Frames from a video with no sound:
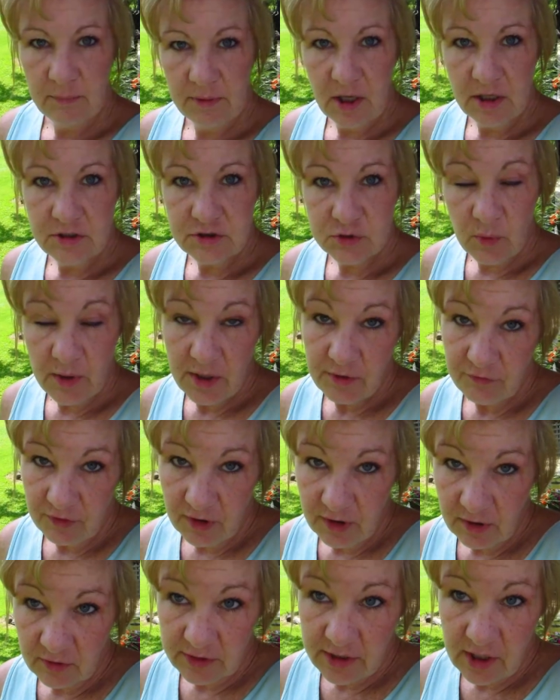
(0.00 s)
because quite
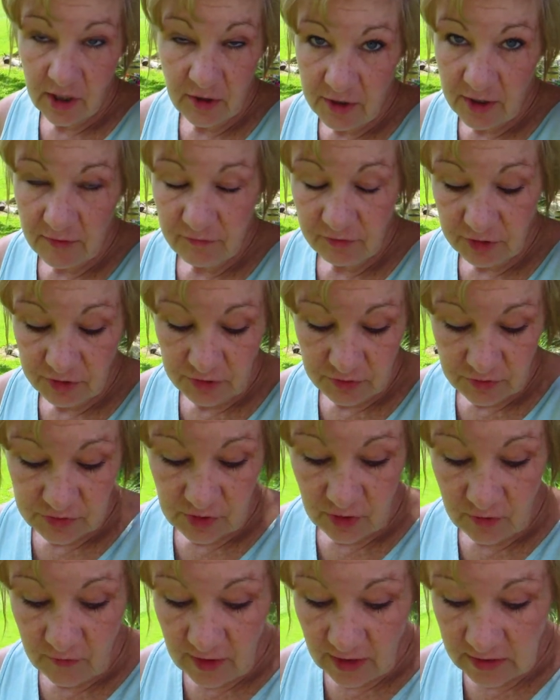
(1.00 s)
frankly, I'll never use
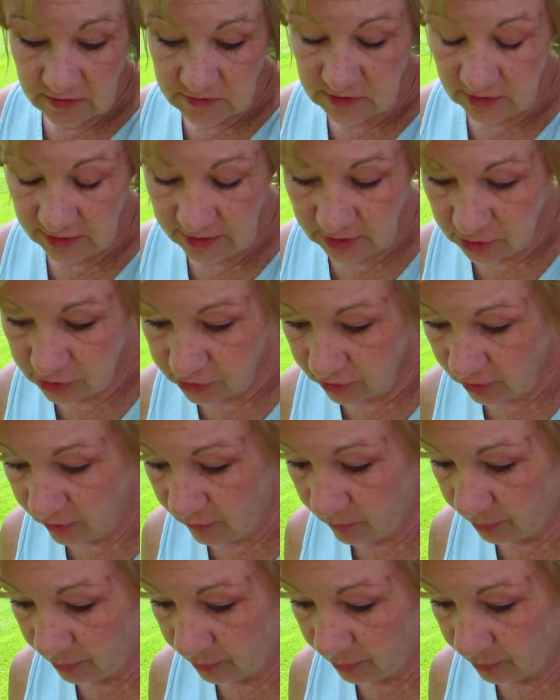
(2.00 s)
all that cilantro